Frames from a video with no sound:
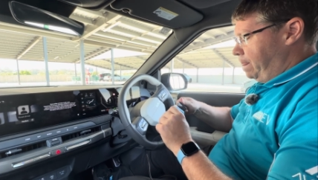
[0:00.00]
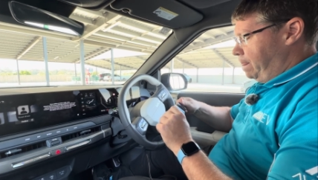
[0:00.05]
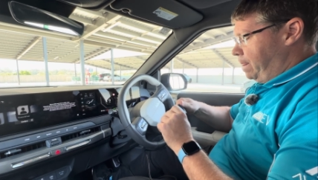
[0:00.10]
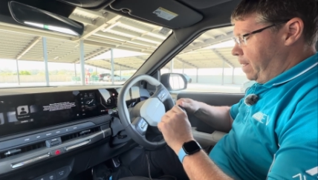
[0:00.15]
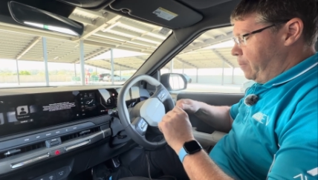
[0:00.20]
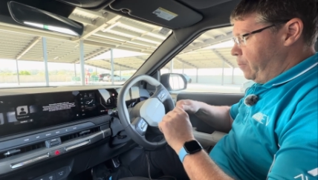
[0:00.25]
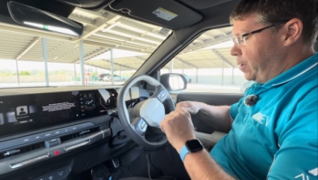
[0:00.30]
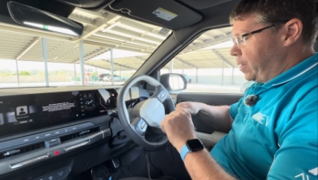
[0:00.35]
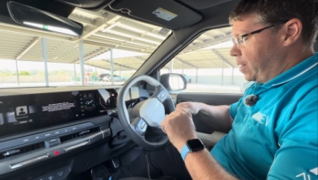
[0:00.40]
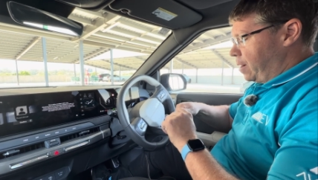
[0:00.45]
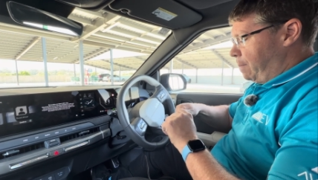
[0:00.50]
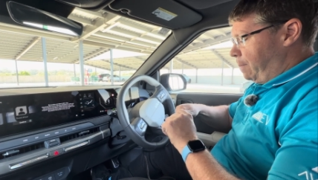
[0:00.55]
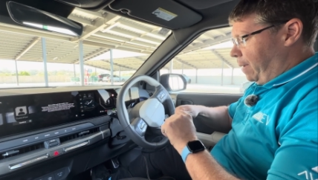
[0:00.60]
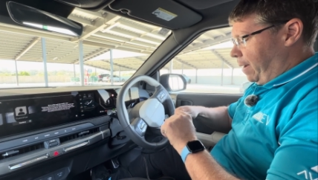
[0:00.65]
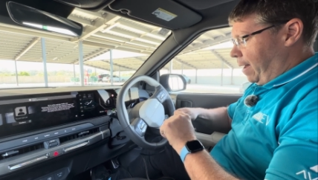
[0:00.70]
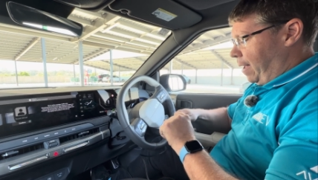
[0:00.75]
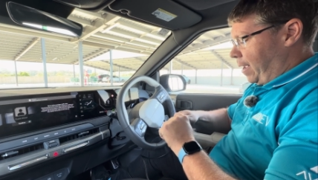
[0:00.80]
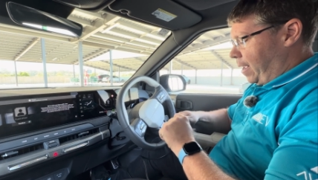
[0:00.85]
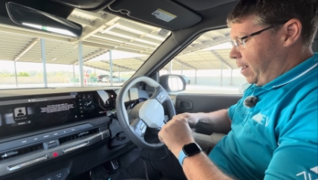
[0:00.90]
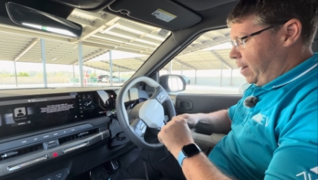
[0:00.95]
Then we're gonna
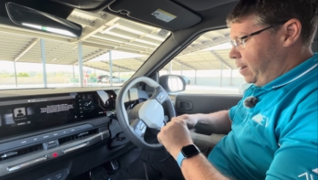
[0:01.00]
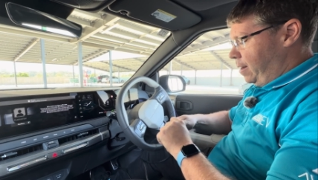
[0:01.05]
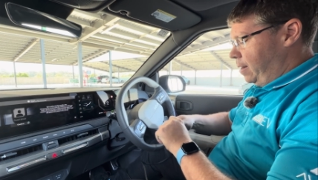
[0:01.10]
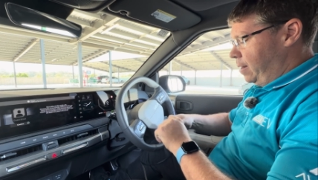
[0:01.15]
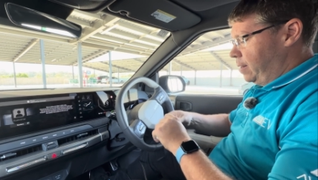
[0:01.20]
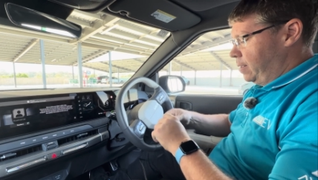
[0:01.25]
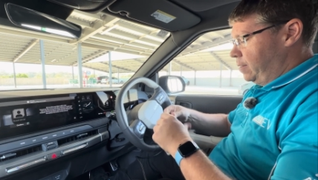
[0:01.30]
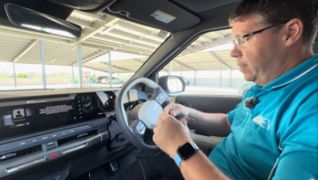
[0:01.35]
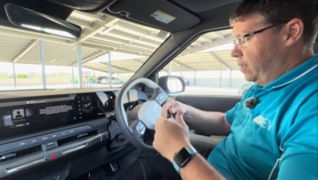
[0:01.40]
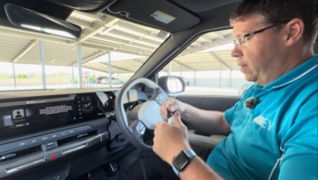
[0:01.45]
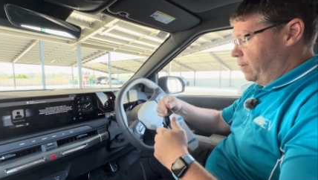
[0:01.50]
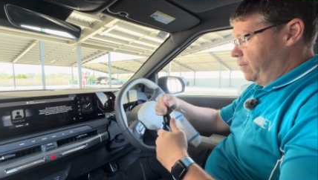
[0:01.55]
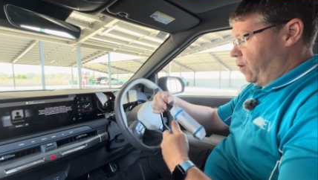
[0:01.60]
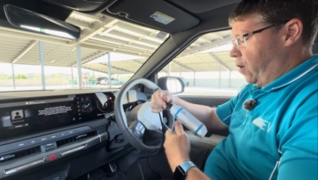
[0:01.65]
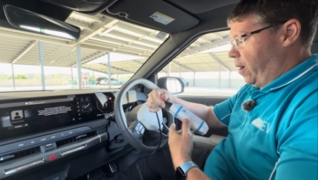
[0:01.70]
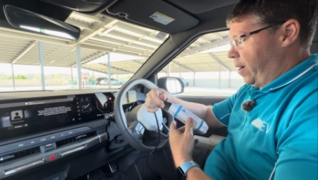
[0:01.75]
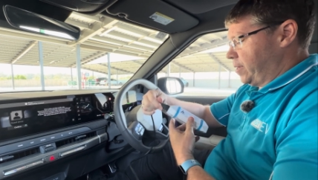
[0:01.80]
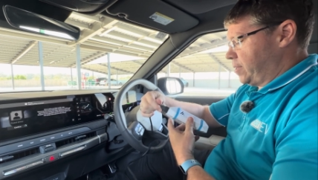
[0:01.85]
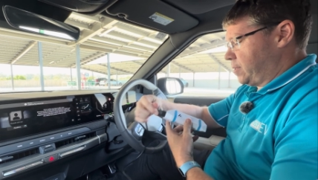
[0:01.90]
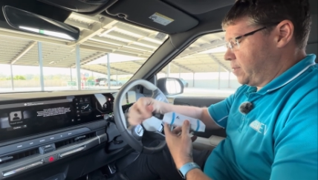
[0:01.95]
plug in the
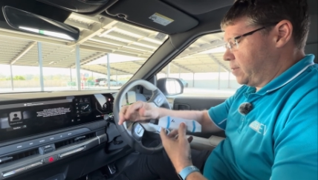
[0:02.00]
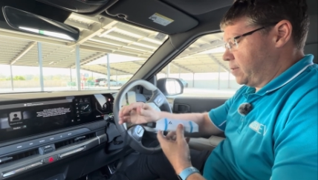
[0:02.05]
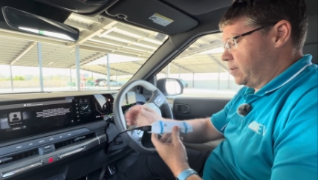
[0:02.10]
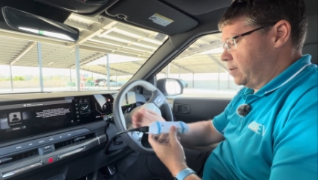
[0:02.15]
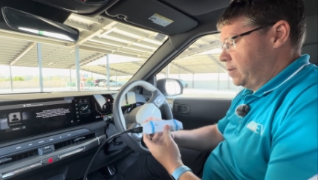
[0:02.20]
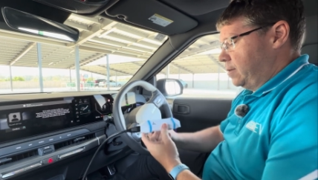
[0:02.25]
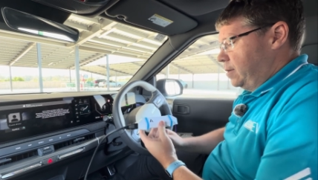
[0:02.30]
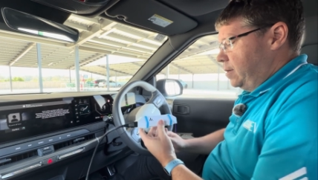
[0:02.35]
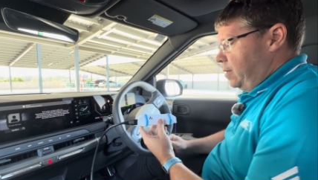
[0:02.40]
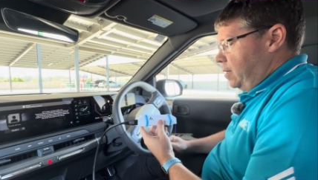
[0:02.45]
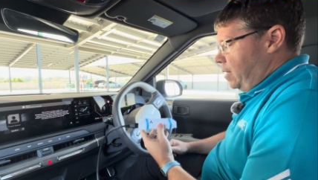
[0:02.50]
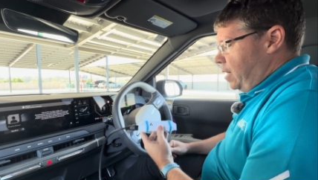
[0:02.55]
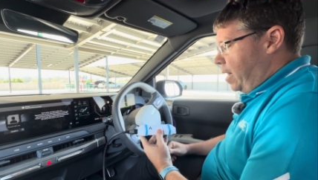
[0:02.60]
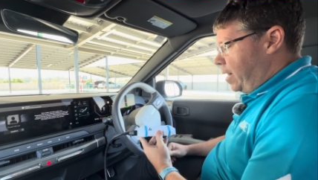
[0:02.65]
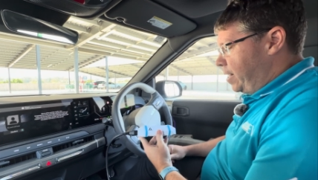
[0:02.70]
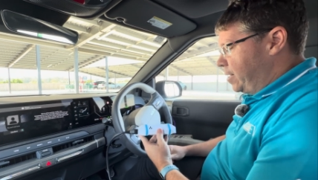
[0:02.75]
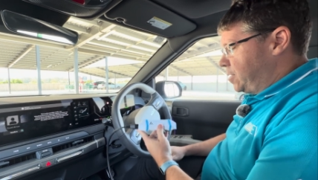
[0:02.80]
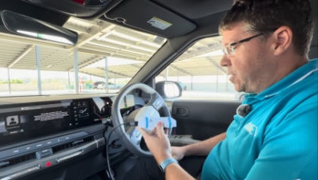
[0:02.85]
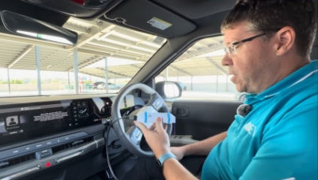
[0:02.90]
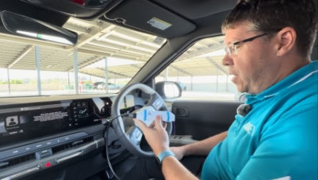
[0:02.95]
device
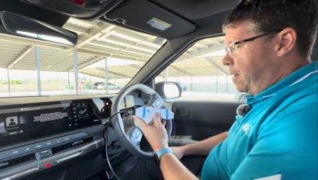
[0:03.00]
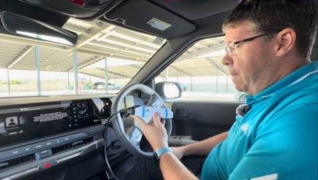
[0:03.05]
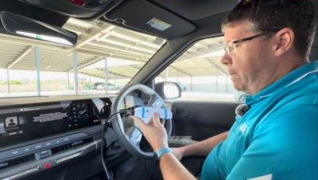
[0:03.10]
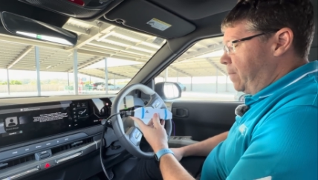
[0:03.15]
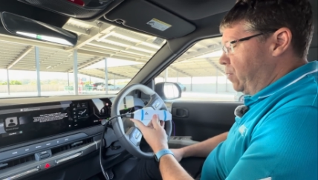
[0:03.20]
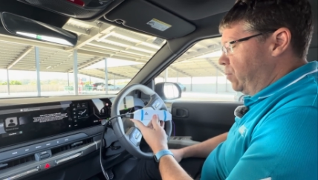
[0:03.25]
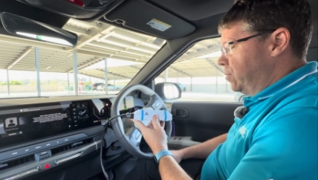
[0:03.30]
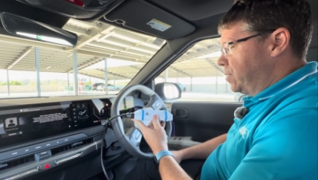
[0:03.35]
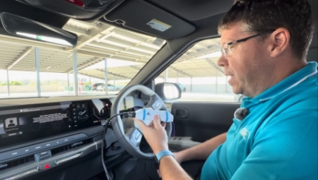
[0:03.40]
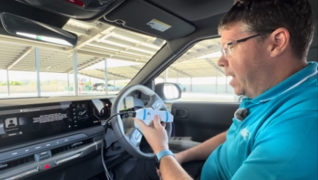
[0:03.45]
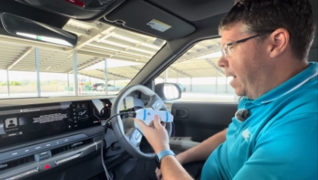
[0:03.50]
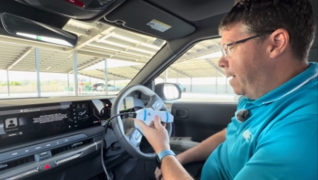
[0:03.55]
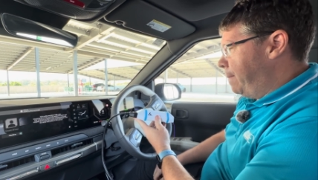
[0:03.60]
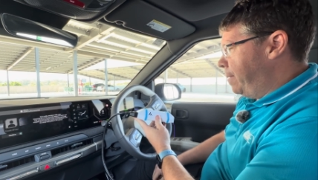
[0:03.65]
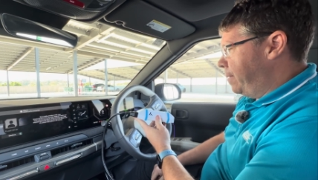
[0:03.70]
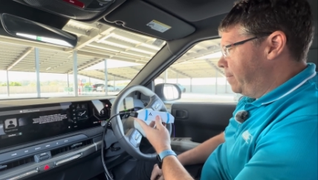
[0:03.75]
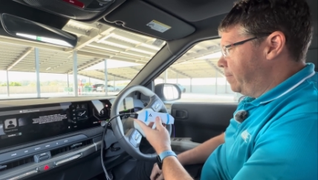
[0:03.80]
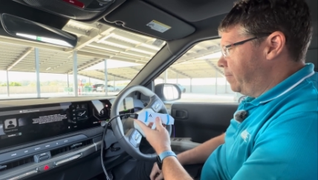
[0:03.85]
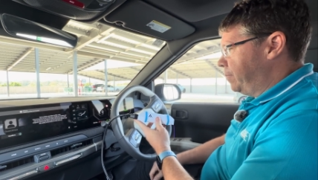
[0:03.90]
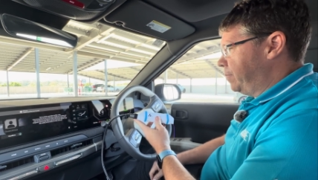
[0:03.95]
and it's gonna boot
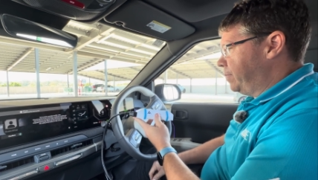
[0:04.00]
up.